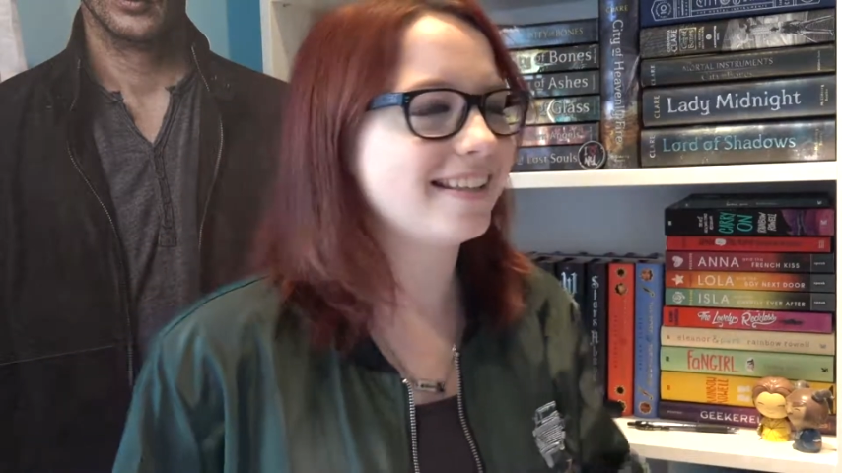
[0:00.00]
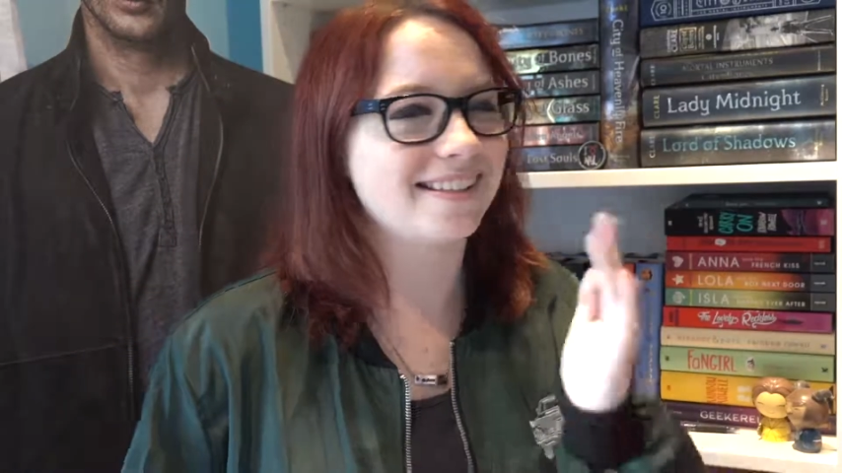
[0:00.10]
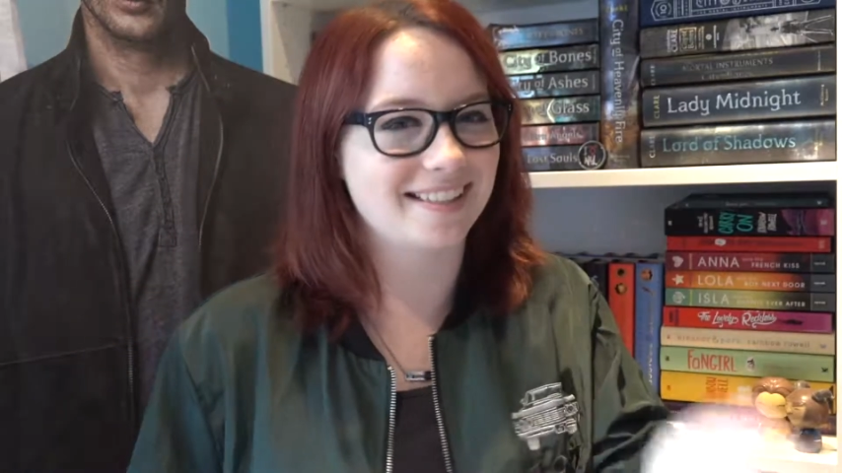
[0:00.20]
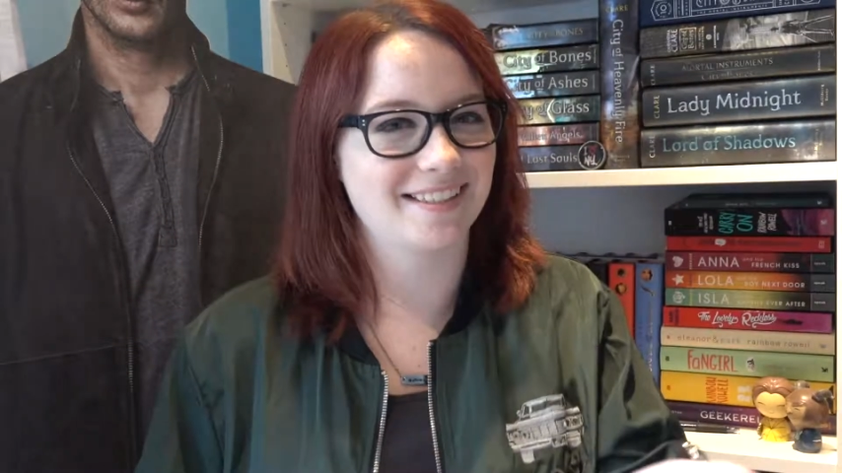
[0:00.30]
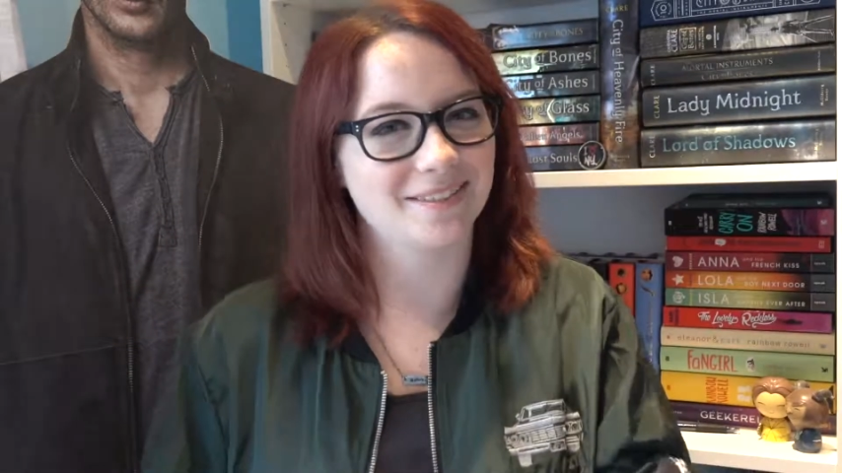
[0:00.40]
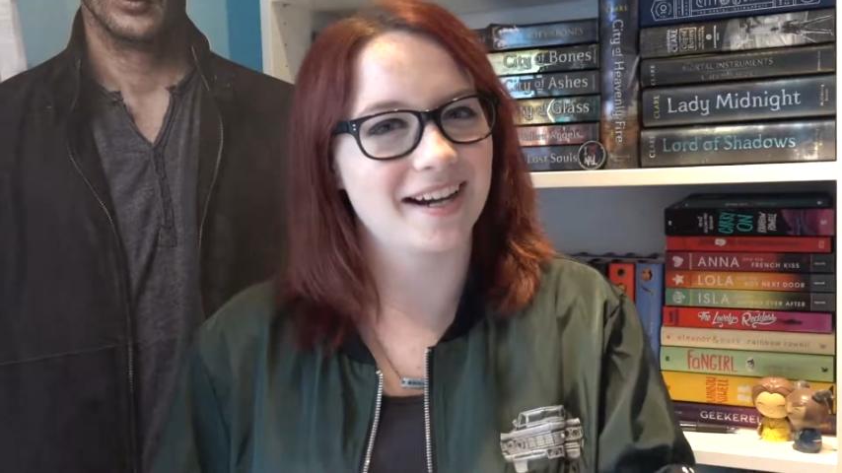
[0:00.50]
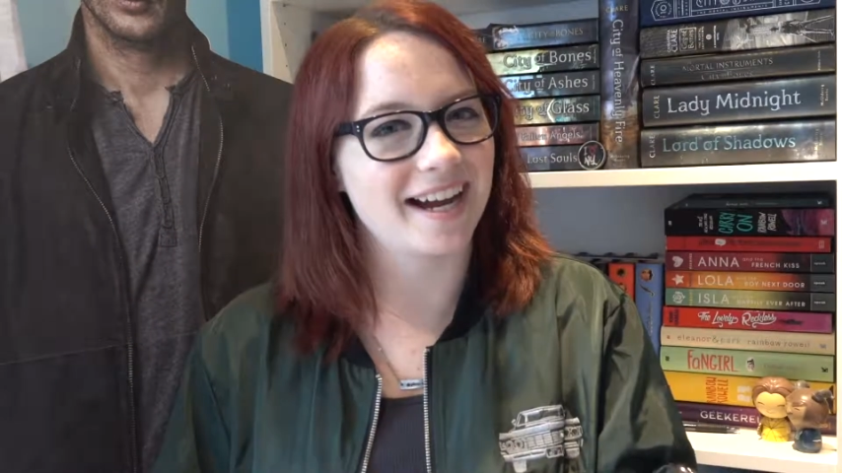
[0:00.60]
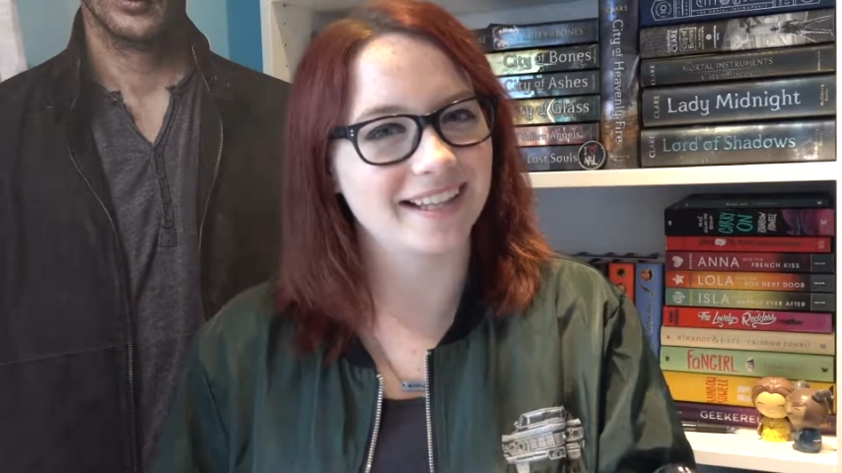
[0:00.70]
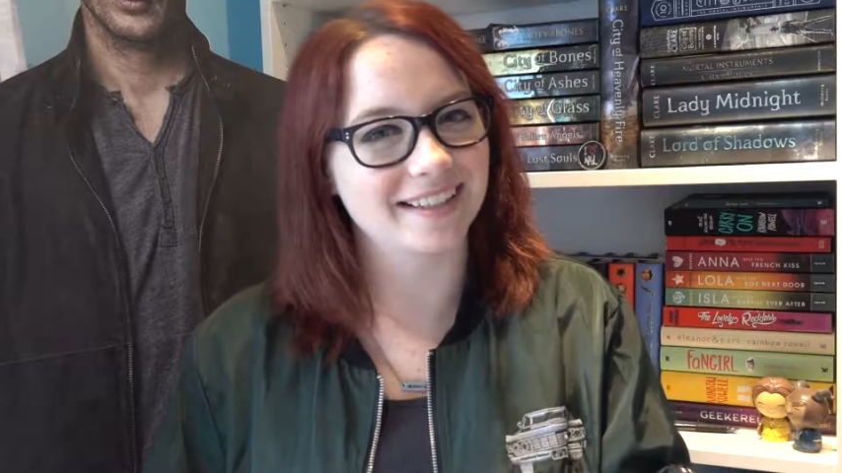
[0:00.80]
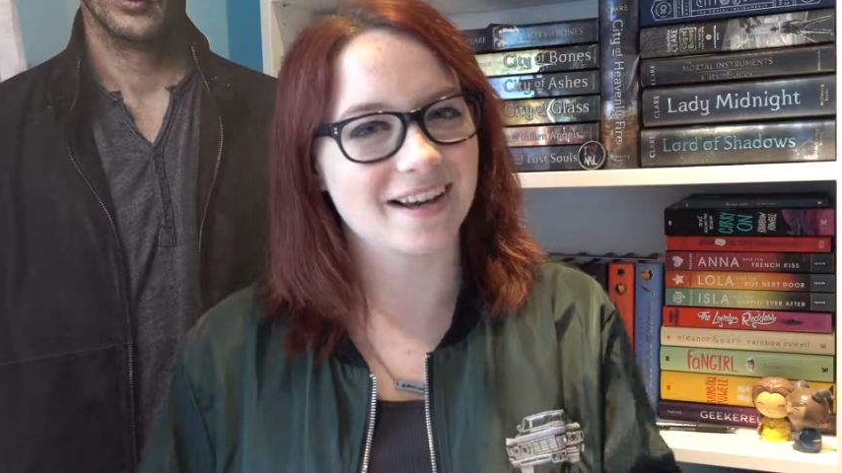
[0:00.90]
This is why
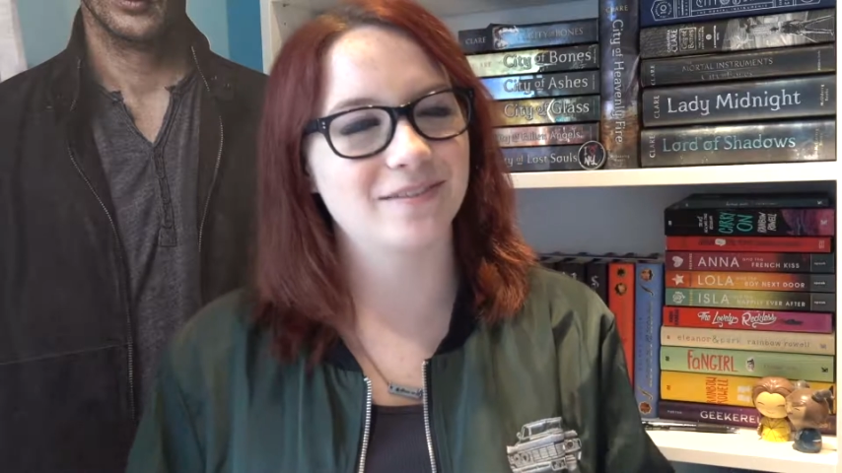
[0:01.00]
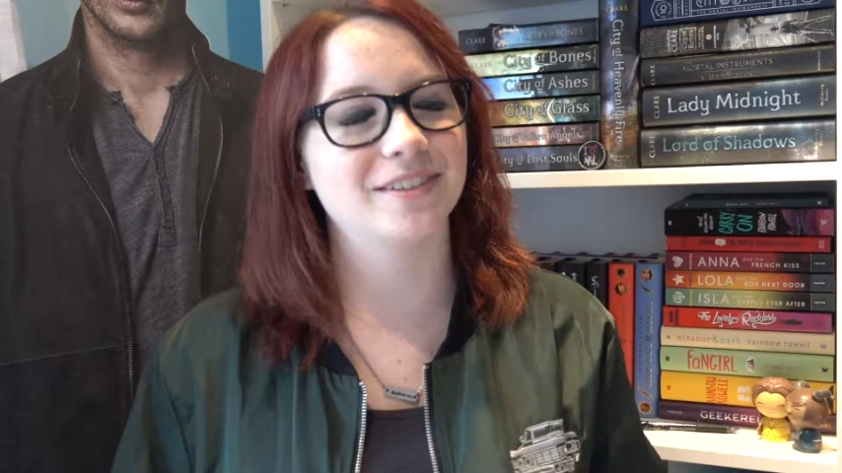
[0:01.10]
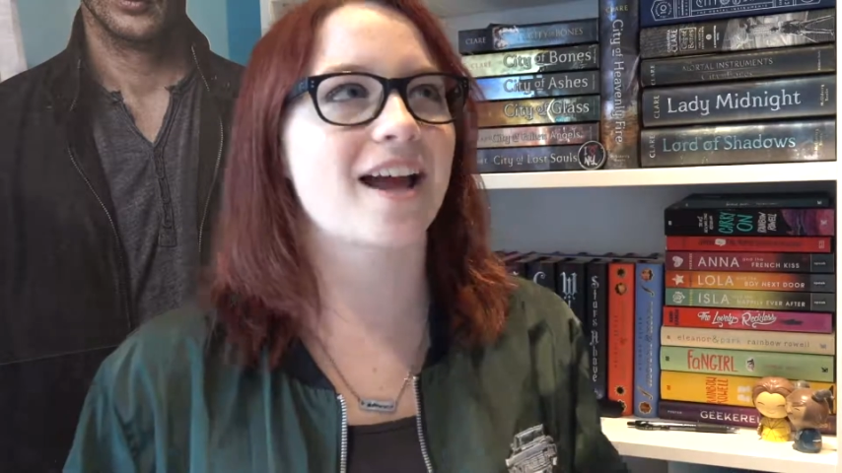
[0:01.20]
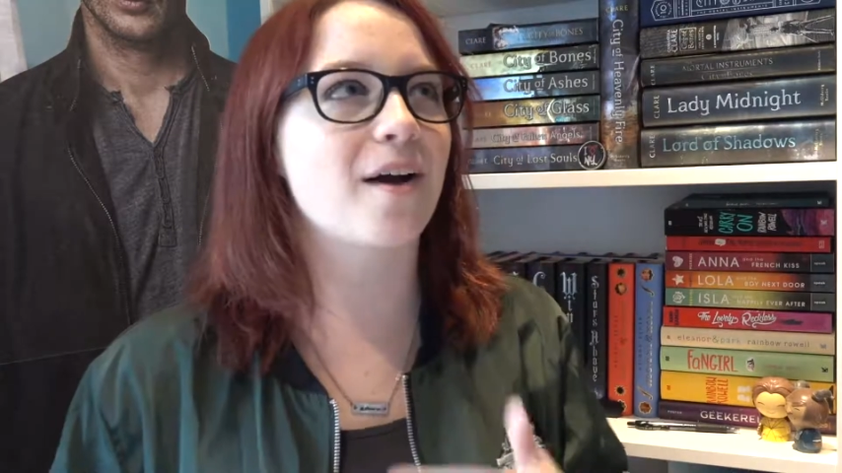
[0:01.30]
I love you.